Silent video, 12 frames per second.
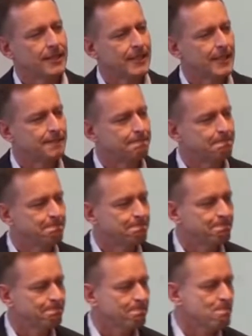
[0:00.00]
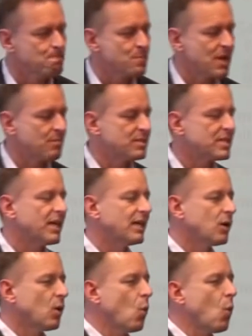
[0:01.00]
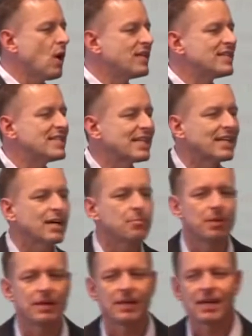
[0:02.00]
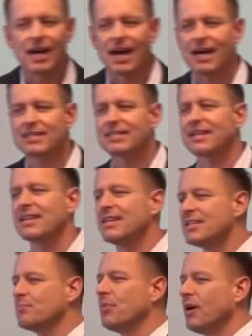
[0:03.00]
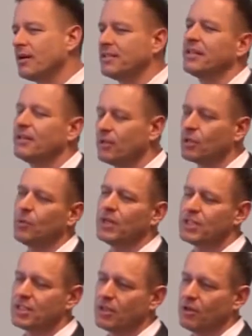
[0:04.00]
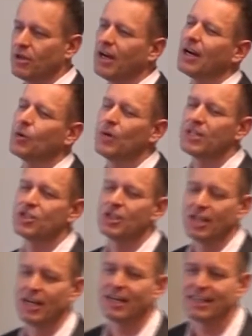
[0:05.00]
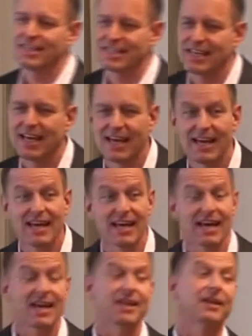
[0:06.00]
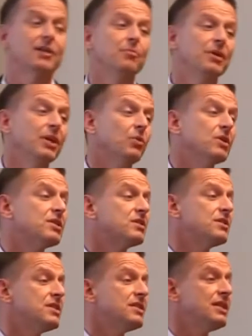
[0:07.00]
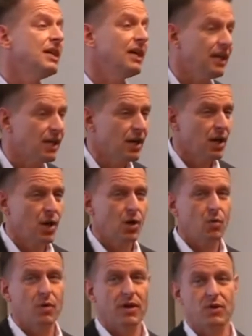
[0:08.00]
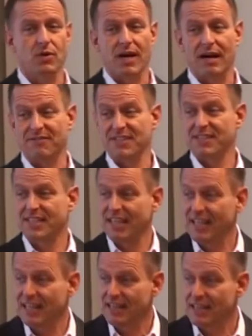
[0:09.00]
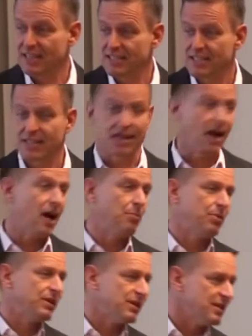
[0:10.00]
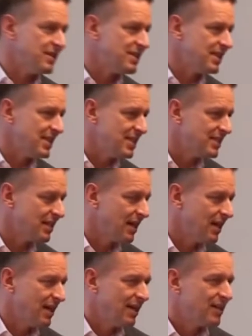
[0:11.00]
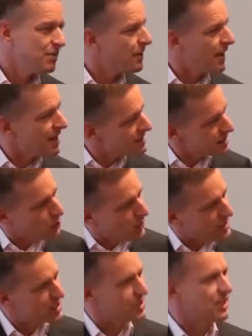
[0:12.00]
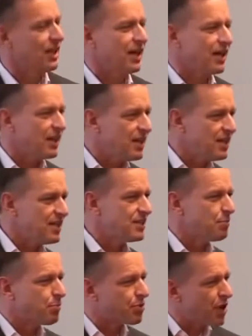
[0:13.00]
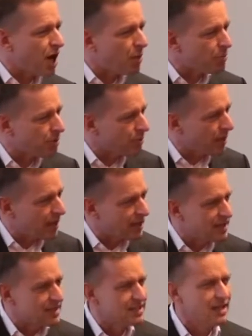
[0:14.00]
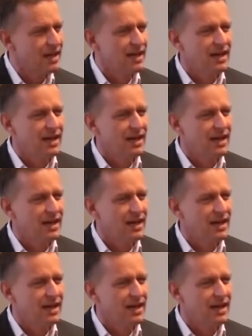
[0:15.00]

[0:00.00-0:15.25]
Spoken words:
You must think, once a company asks this particular question, or a question like this, the company wants to see whether you have the skills, the competencies to answer a question like this, a problem like this,